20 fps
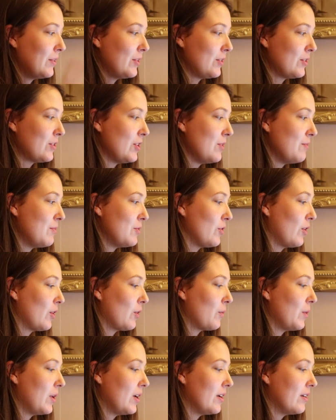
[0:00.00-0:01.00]
the Superdrug
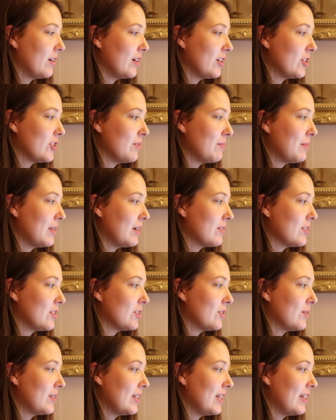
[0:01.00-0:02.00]
one I should be able to
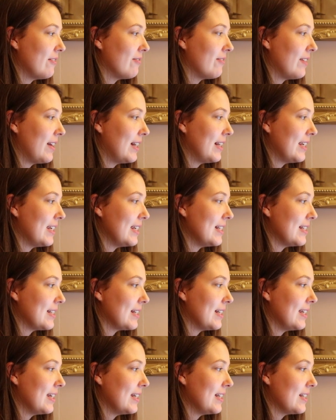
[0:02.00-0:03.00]
do on here fairly
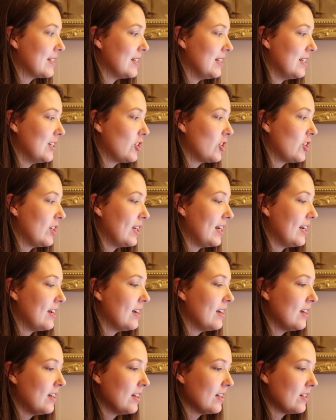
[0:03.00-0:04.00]
easily. It's literally
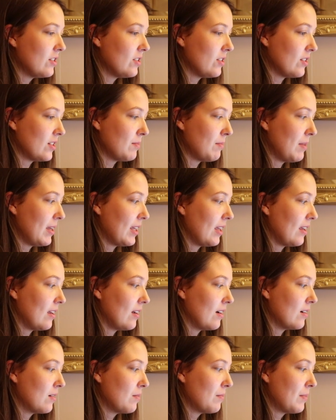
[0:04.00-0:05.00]
just picking
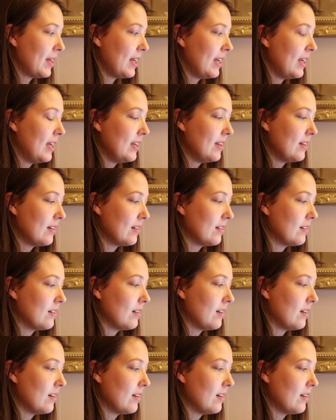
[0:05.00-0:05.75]
up a